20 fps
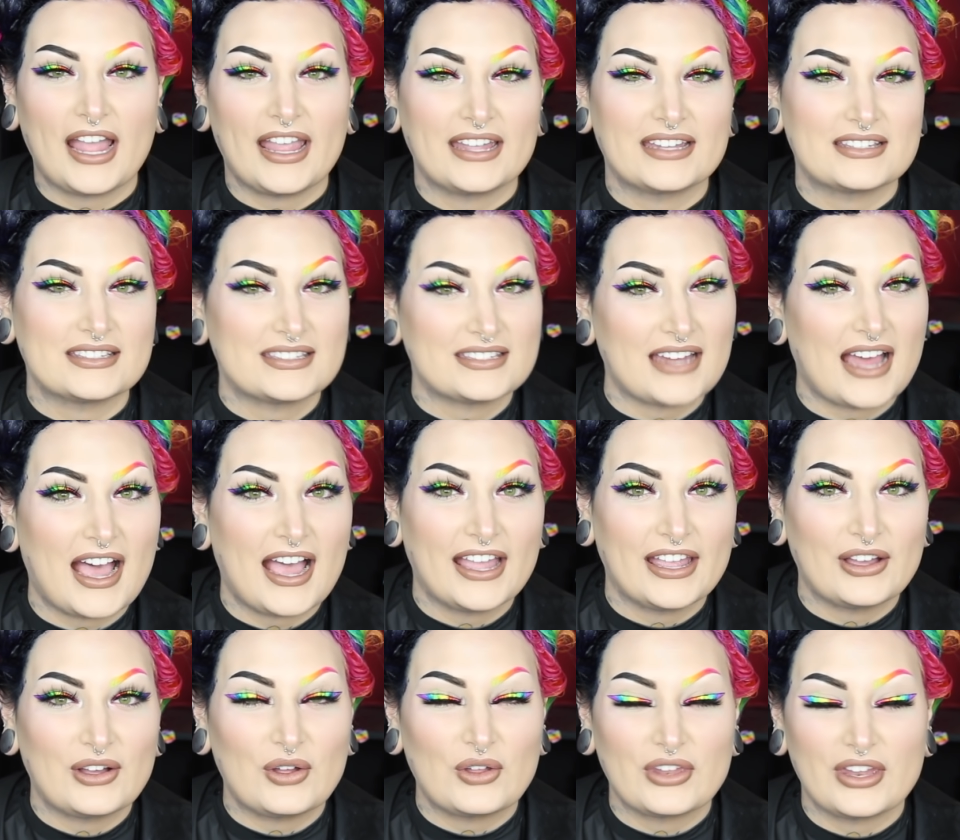and
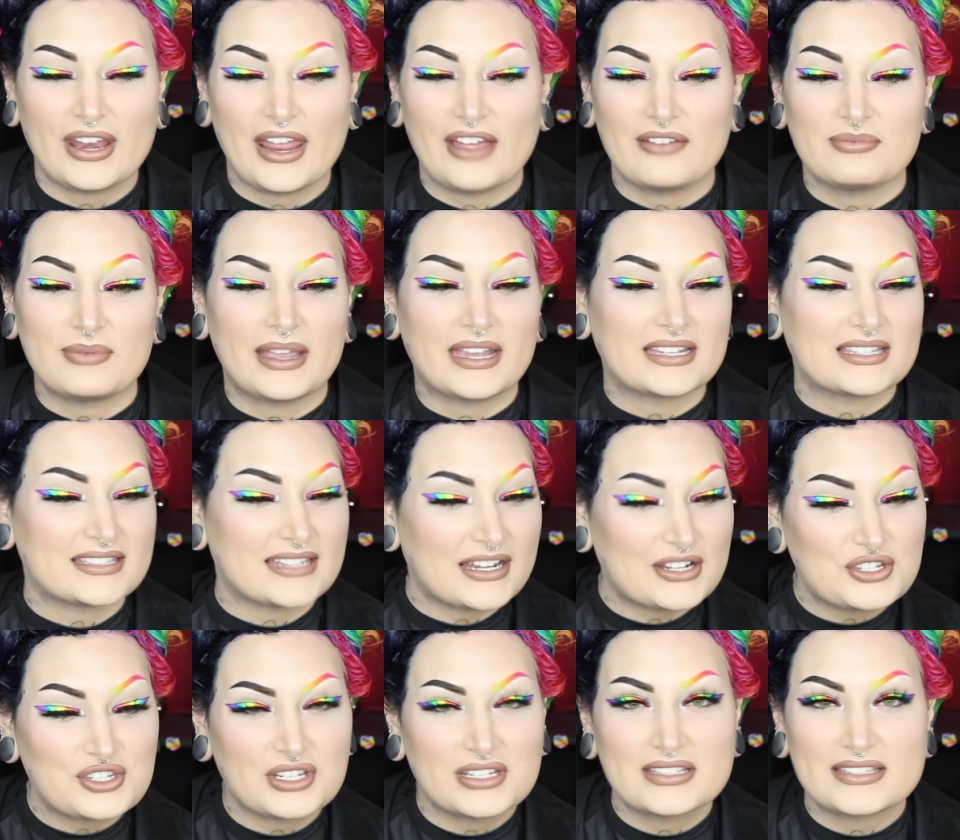styled and I have my
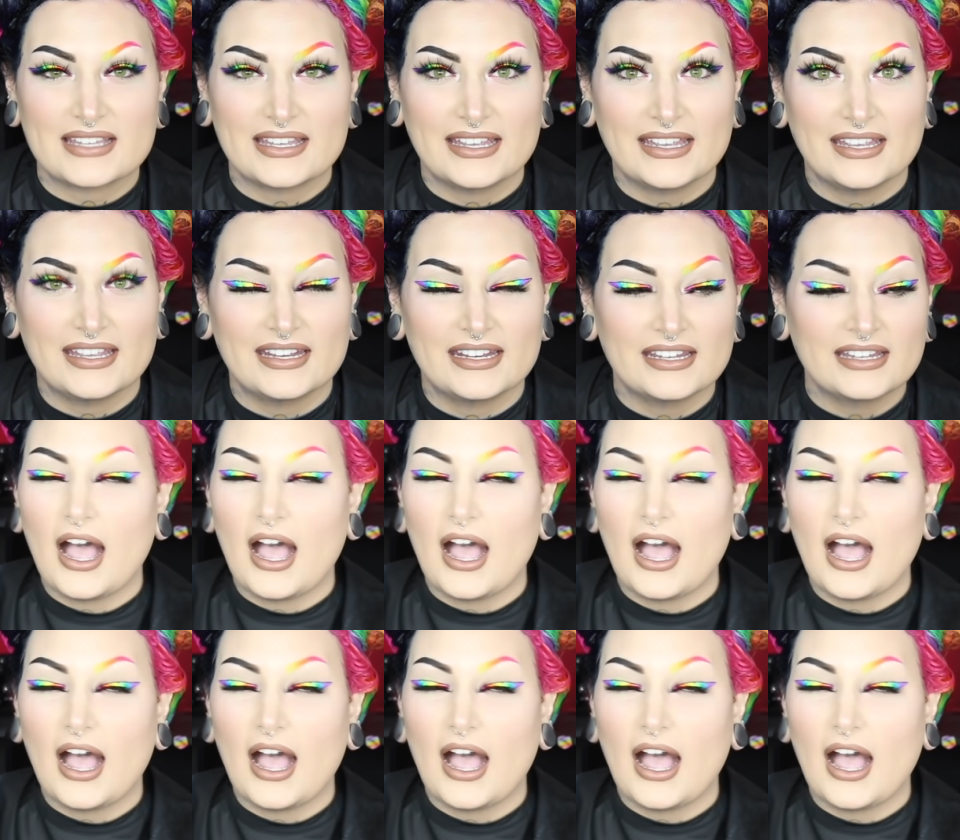extensions in.